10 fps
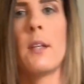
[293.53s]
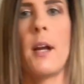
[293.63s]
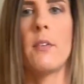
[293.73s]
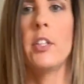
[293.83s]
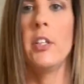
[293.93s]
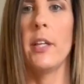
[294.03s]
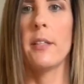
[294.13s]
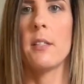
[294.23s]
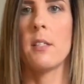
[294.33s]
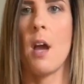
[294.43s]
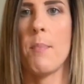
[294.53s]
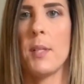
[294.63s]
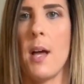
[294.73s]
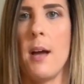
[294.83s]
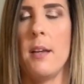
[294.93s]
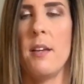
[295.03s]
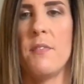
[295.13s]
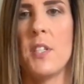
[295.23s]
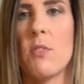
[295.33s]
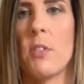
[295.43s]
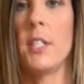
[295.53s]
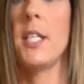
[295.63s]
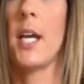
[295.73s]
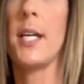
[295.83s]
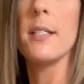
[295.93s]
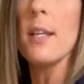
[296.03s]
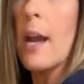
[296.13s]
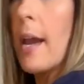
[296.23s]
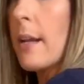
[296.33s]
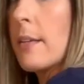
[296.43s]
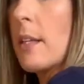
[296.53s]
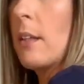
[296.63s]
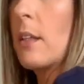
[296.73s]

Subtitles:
I really like this top a lot. It fits really nice. I did a